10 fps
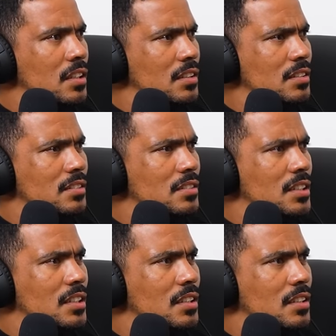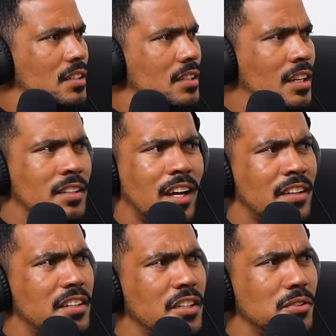Huh? Not
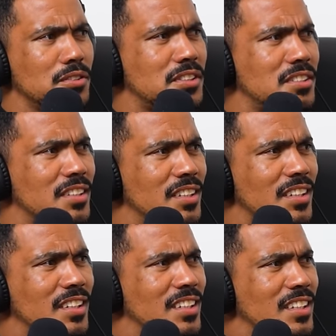other news?